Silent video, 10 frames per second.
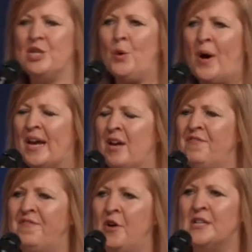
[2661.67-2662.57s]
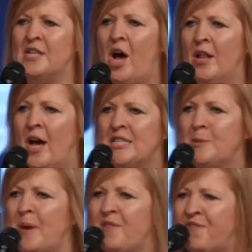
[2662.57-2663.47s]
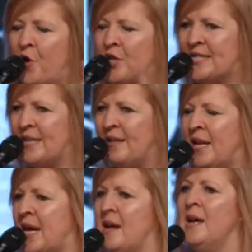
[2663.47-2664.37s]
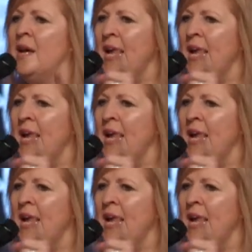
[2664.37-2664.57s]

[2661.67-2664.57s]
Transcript: that you are infertile, I speak fertility